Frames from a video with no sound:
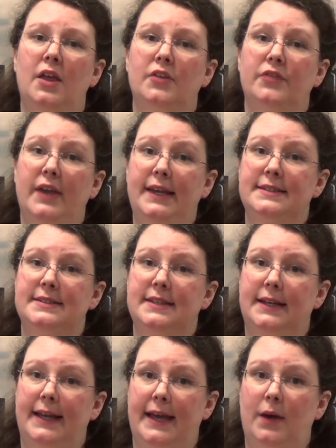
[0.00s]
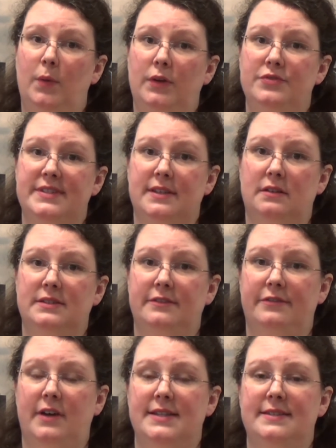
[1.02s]
Failure to declare will result in
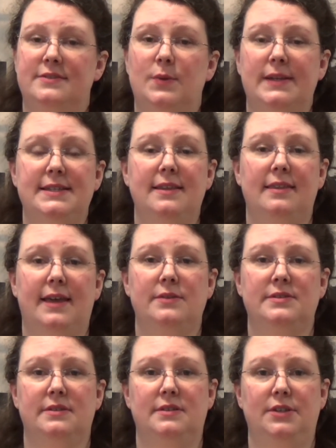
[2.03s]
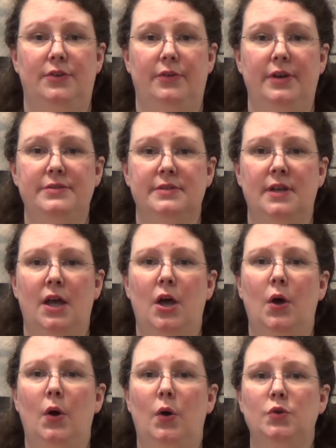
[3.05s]
fines of €20,000
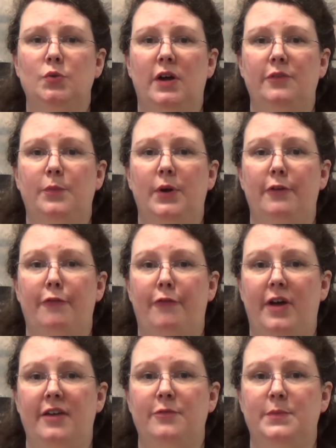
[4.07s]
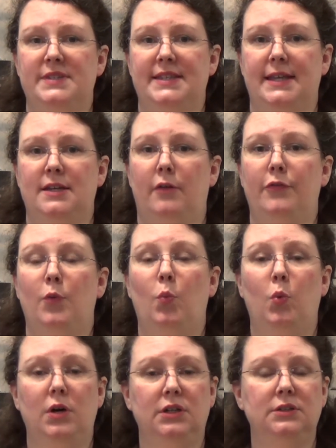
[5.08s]
or 12.5% of the
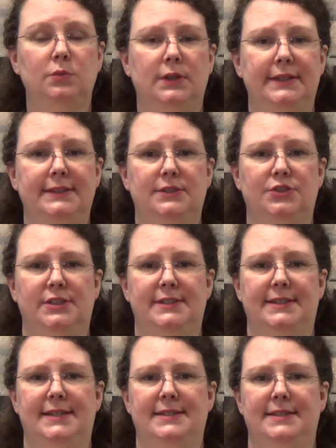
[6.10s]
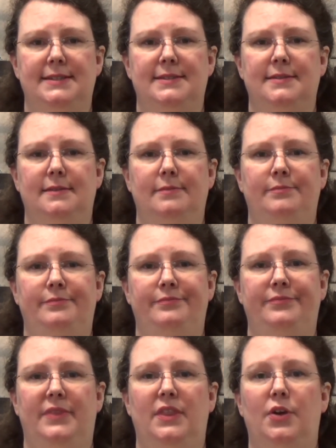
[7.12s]
worldwide trust assets.
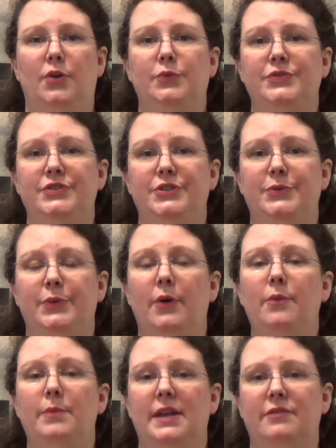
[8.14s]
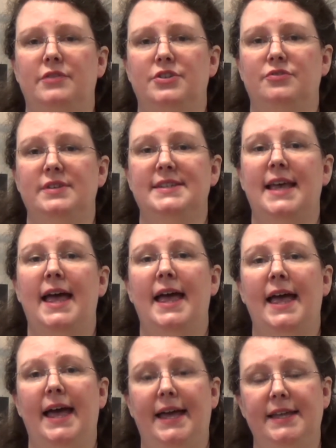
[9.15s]
The constituent, beneficiaries
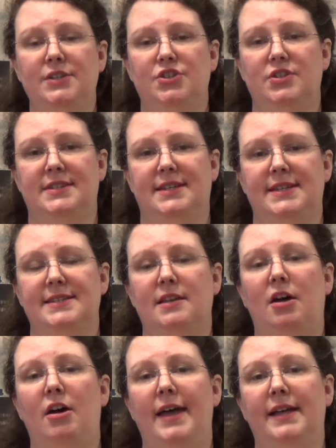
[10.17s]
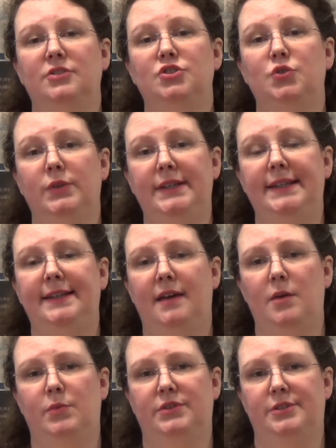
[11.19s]
and trustees are held jointly
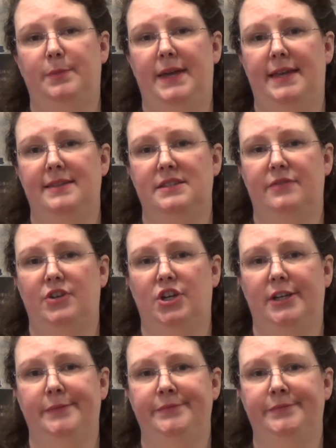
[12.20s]
liable to pay this fine.